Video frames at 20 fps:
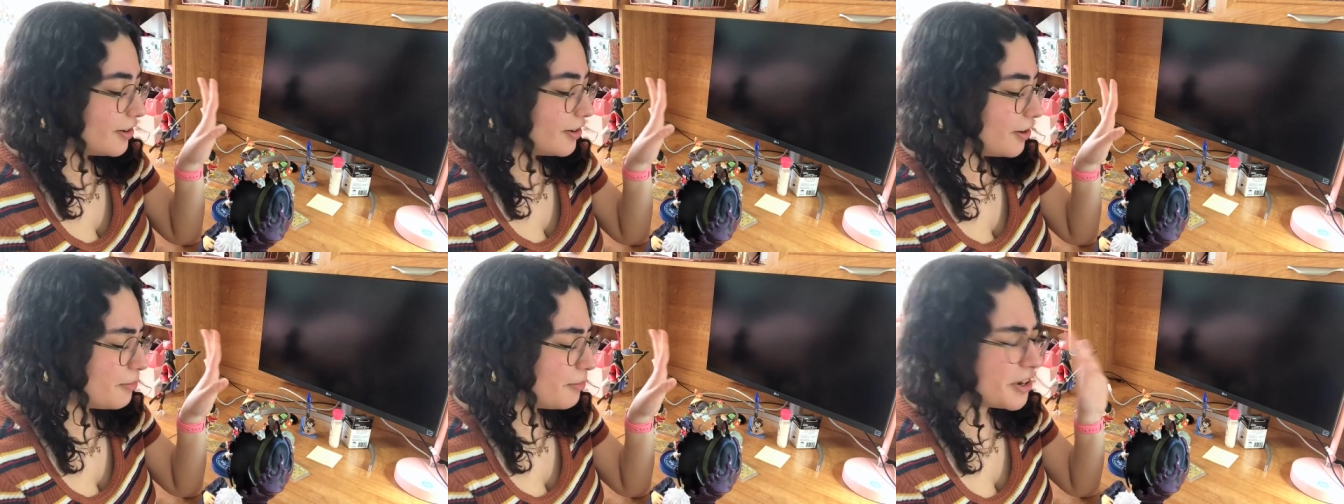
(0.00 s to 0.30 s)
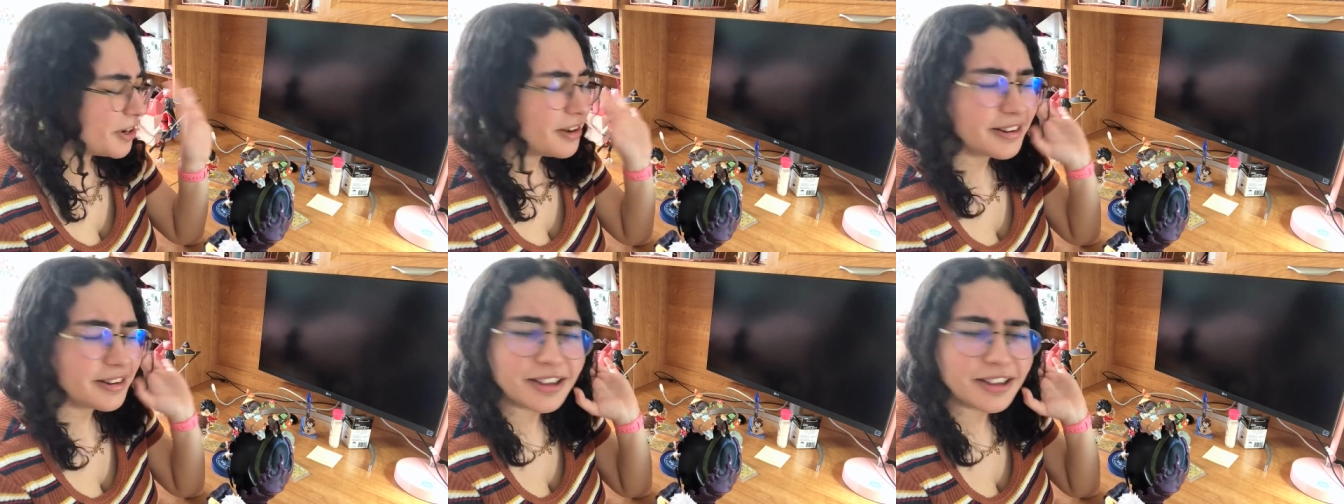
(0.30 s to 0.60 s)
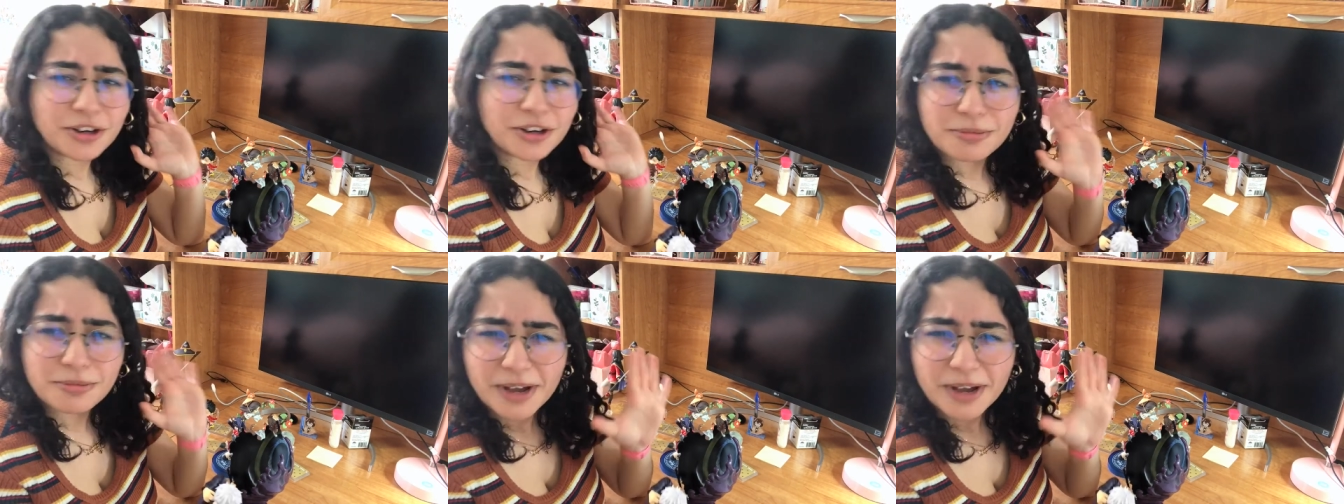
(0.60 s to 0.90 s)
Oh my god,
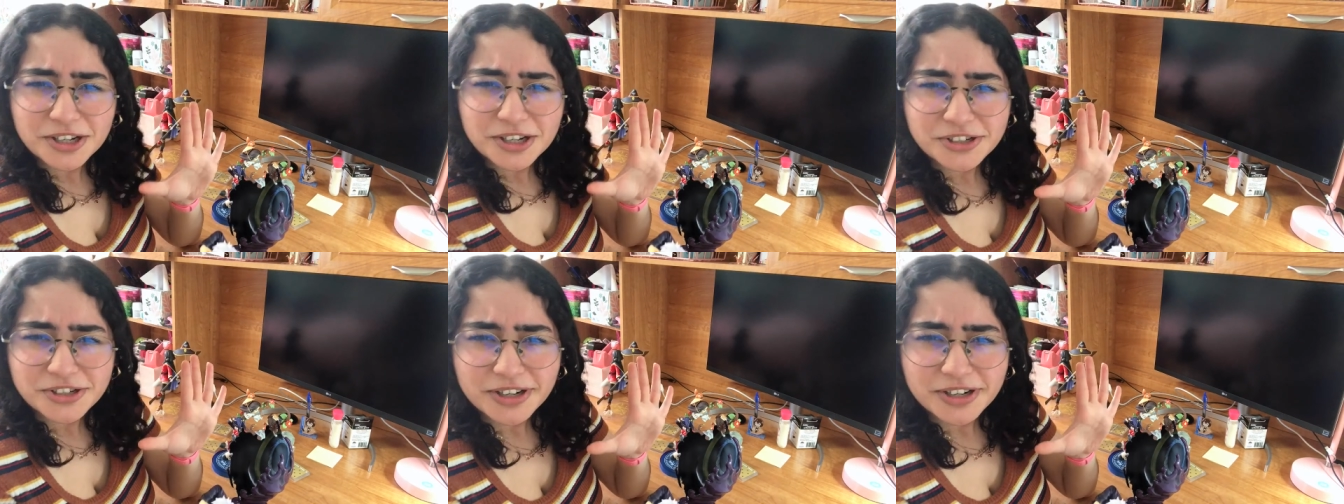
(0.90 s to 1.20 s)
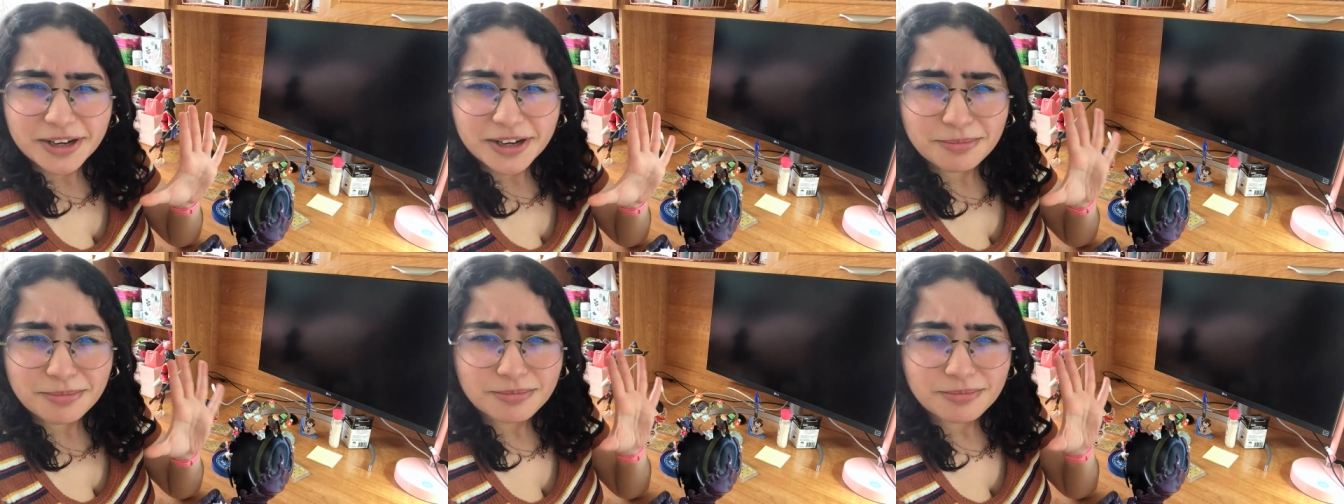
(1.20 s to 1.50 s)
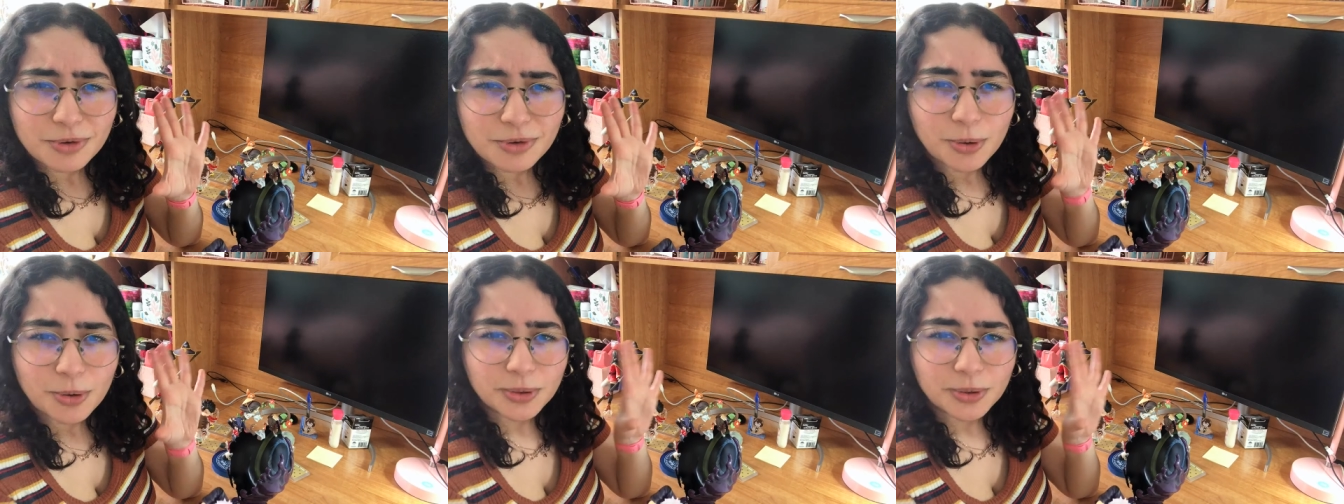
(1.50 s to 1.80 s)
can you imagine him
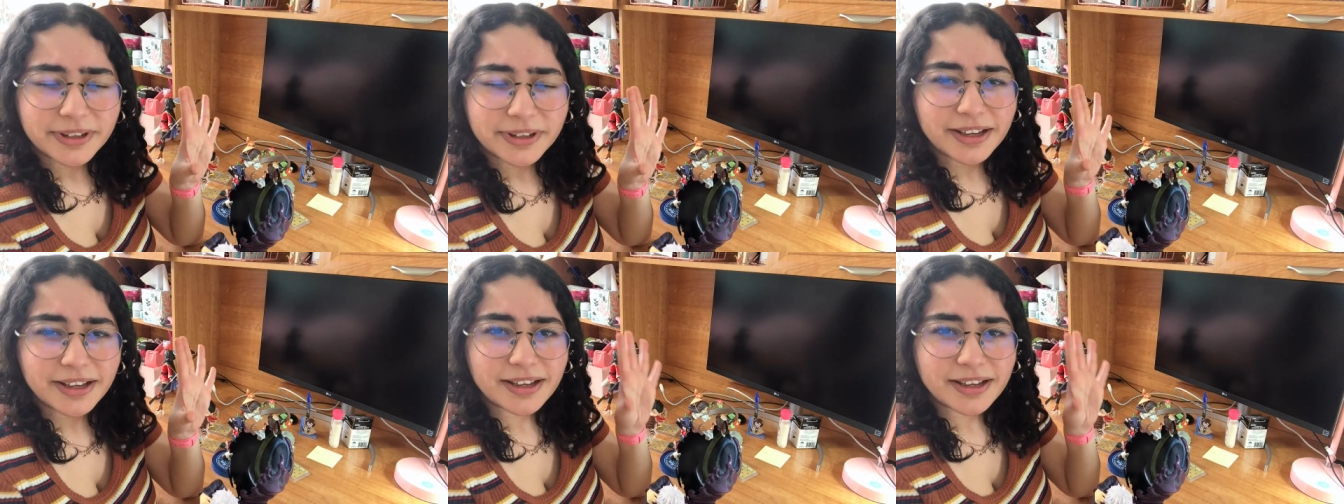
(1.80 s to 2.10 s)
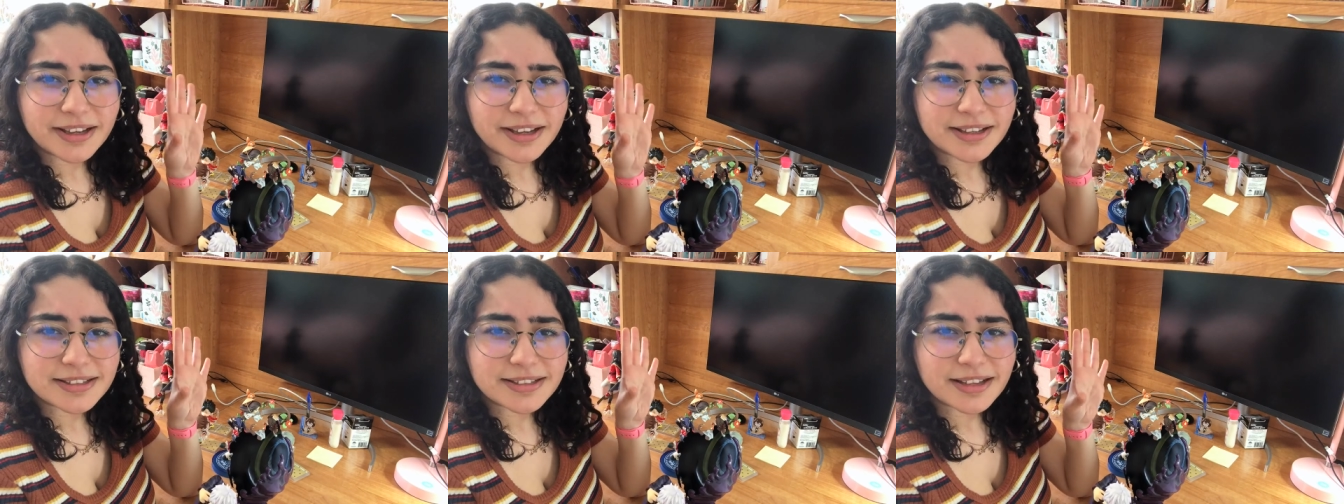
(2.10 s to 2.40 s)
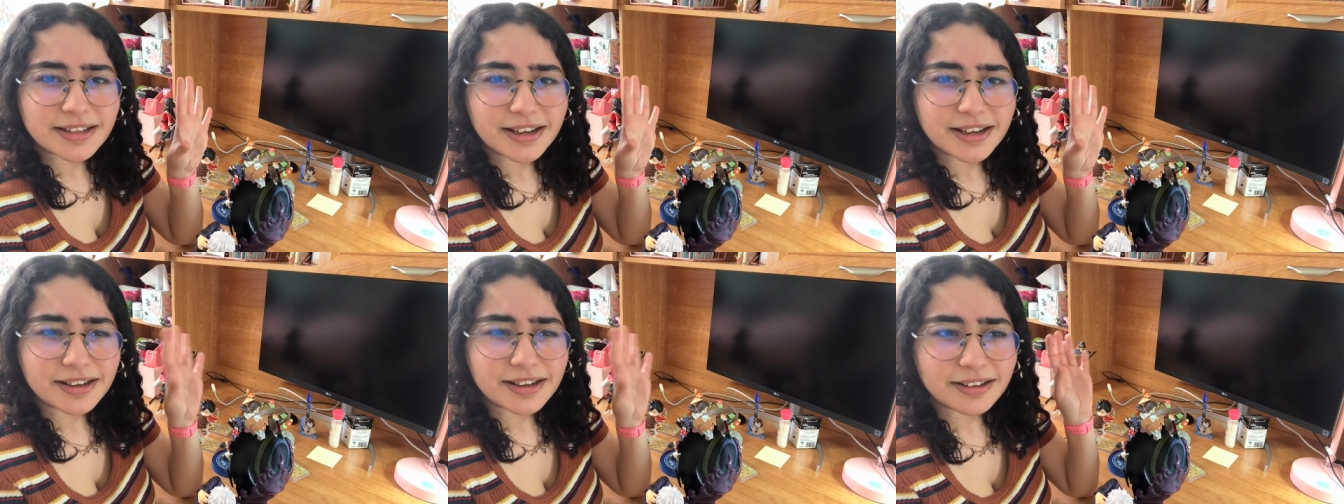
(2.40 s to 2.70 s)
holding his
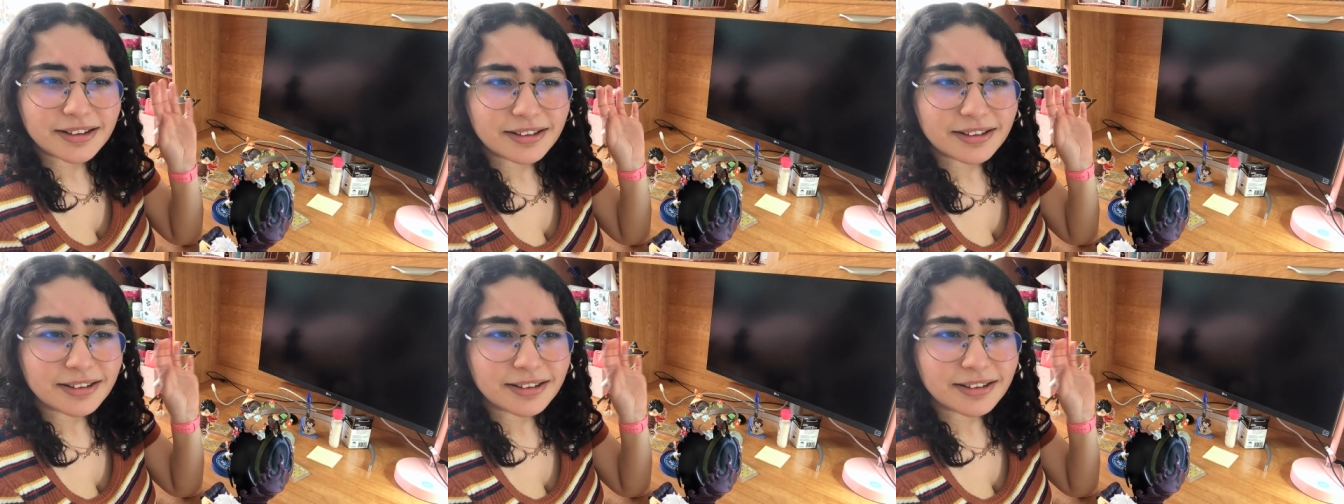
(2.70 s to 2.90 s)
like